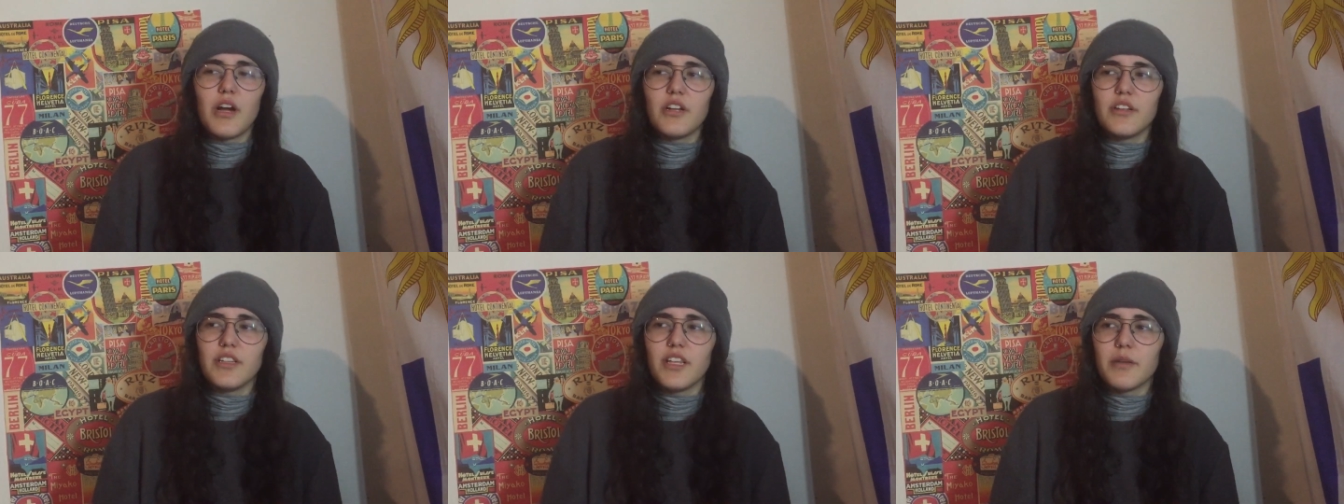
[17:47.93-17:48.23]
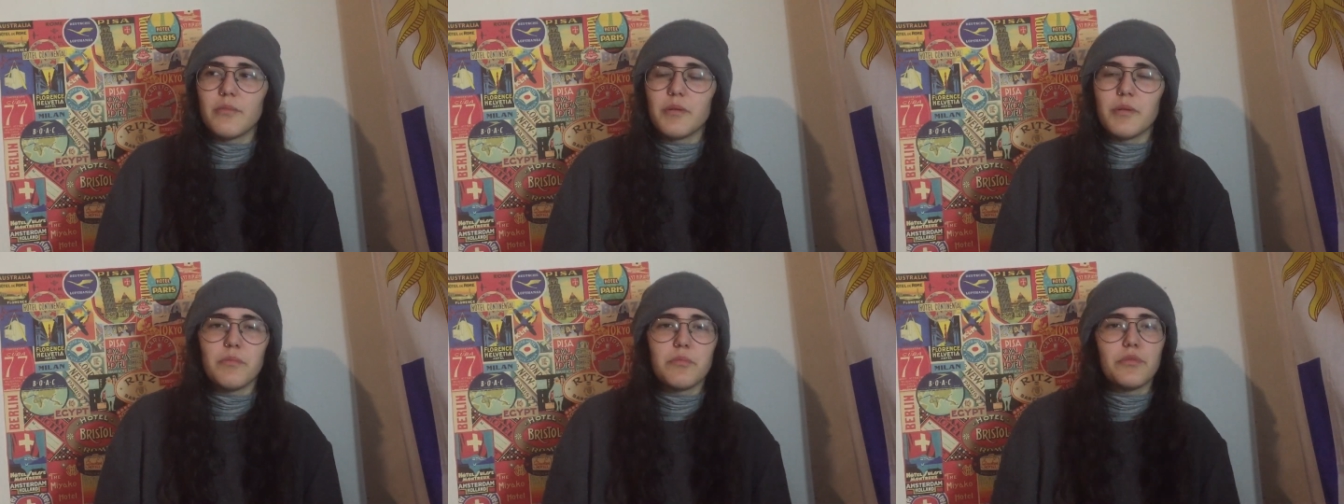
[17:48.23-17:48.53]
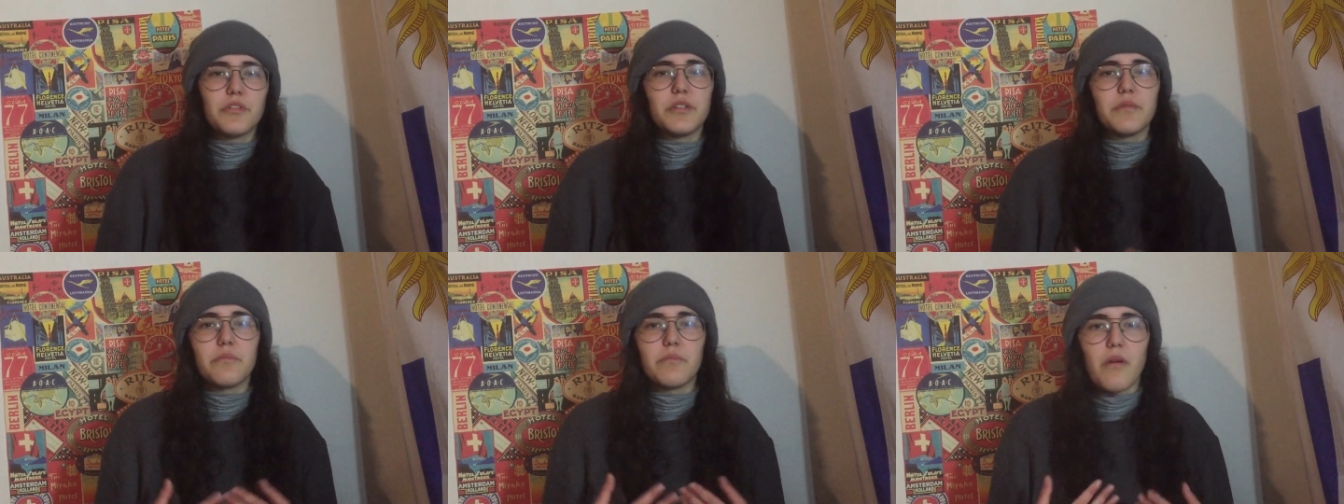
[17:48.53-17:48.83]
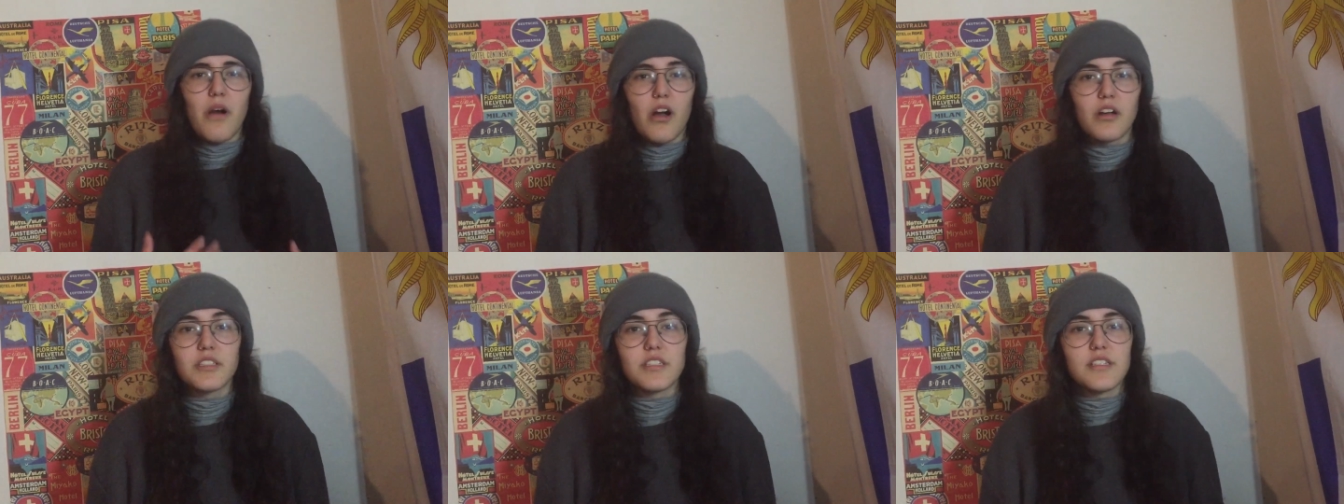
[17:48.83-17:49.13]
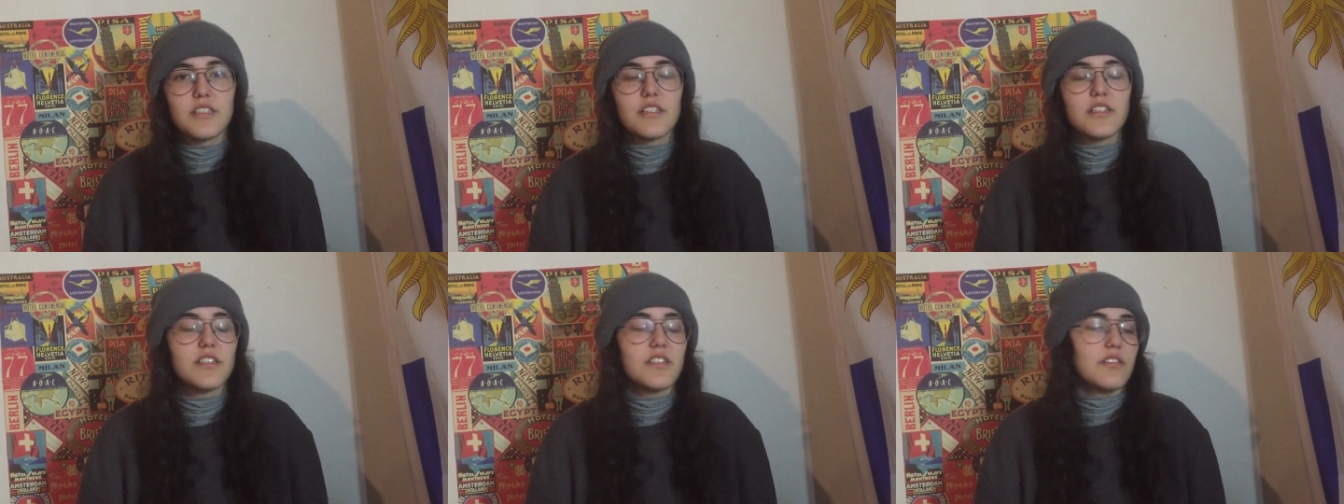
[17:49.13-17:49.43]
I don't like being put in
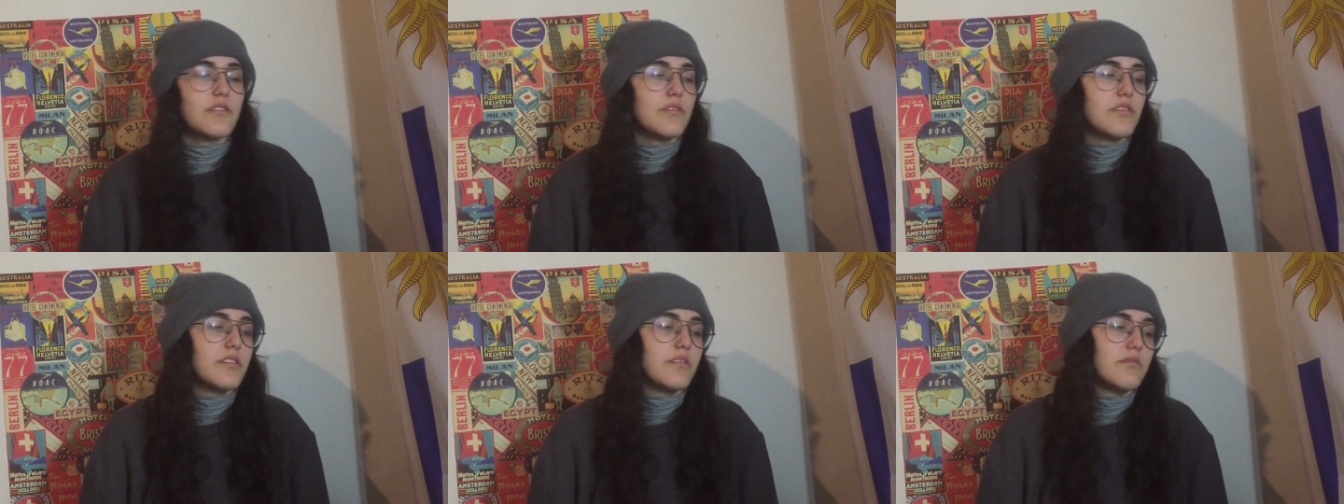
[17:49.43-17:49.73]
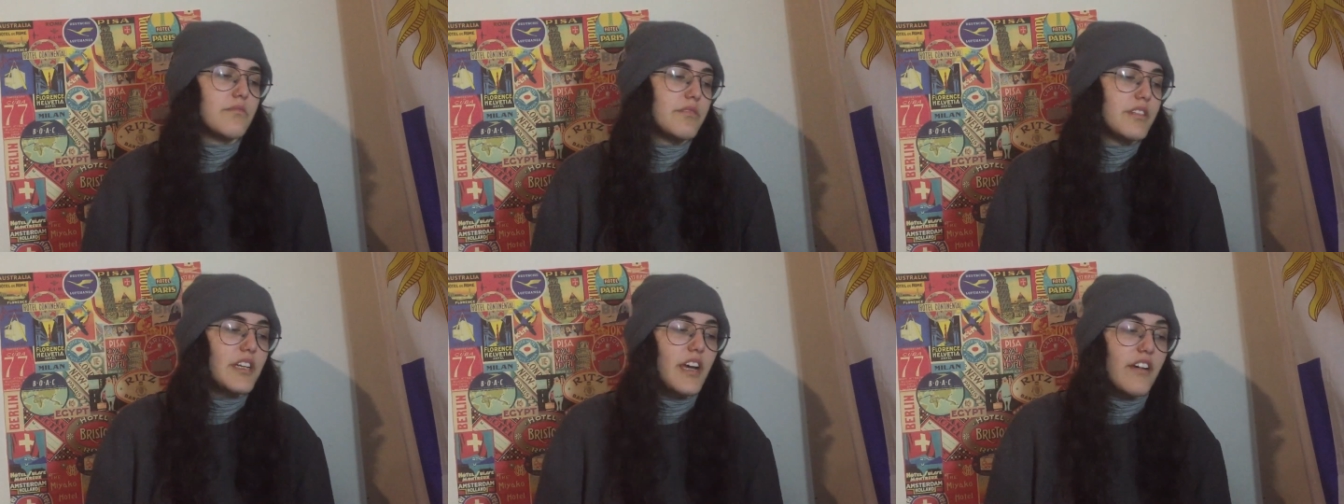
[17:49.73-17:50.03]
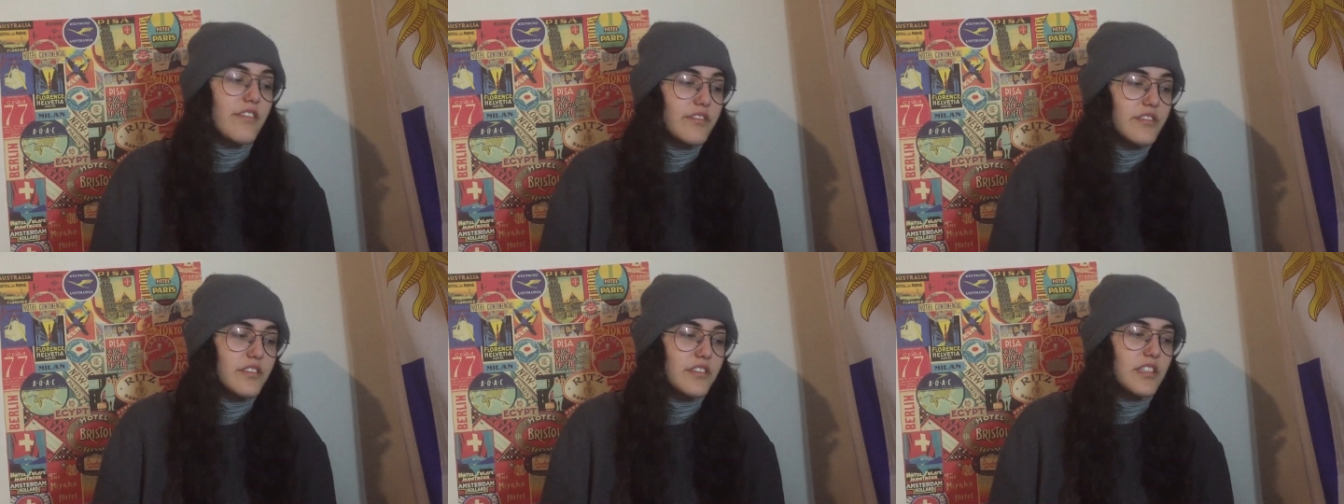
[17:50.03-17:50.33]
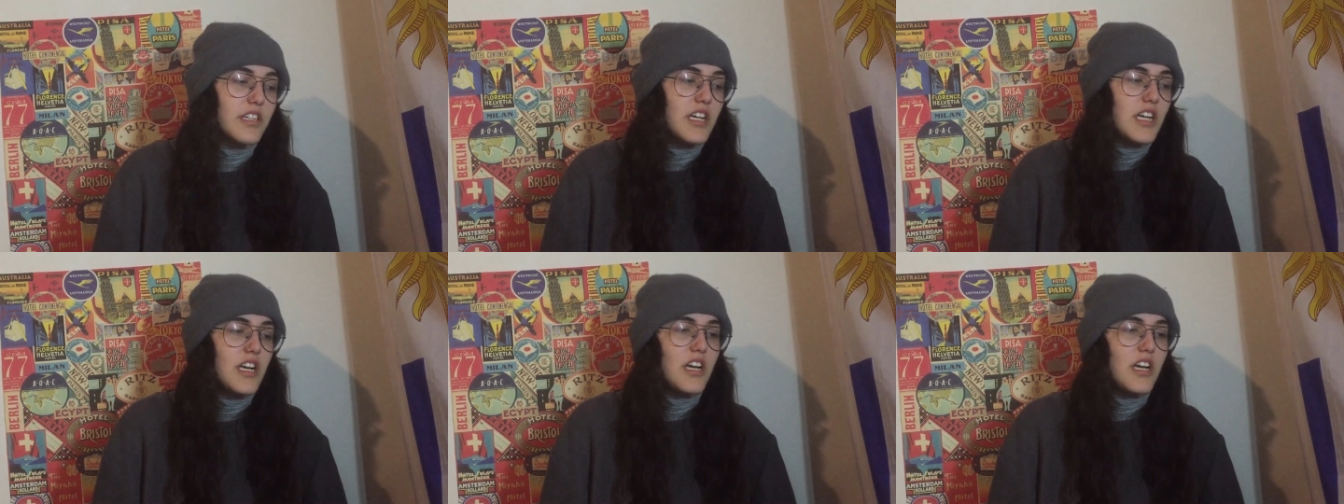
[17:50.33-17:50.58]
boxes or whatever.